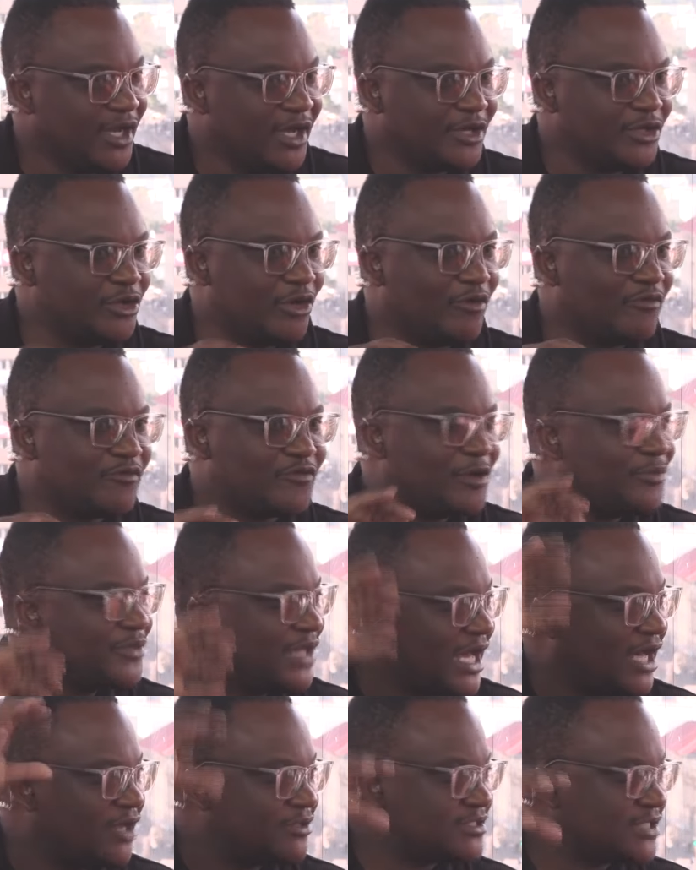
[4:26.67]
you know, from
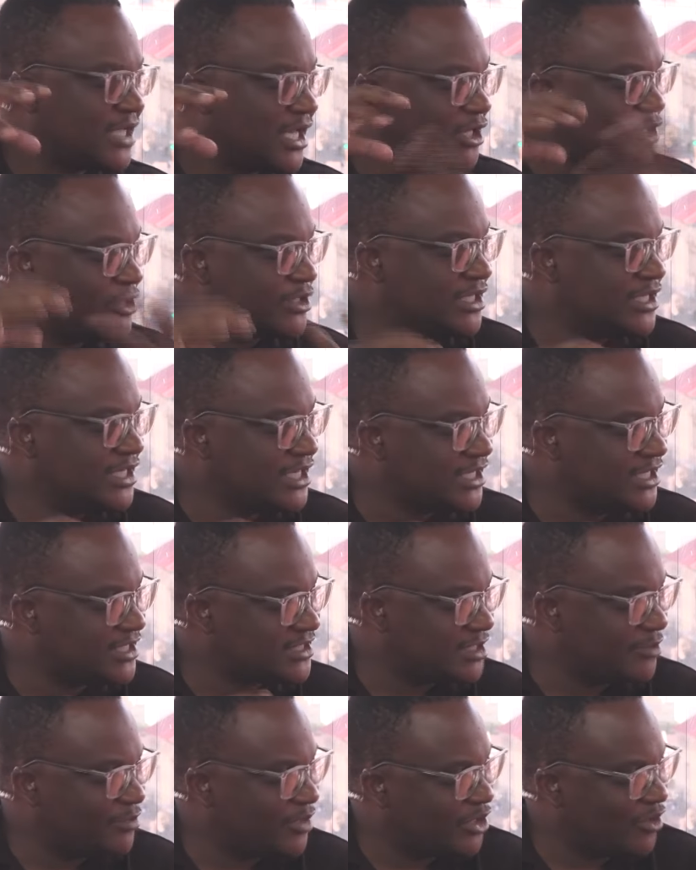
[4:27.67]
the outside looking in, as
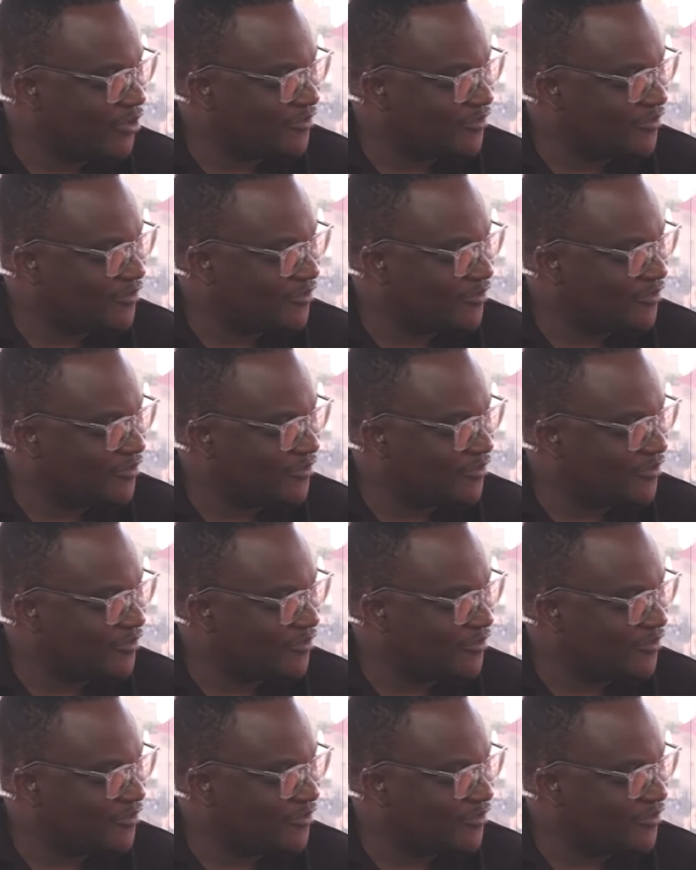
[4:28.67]
somebody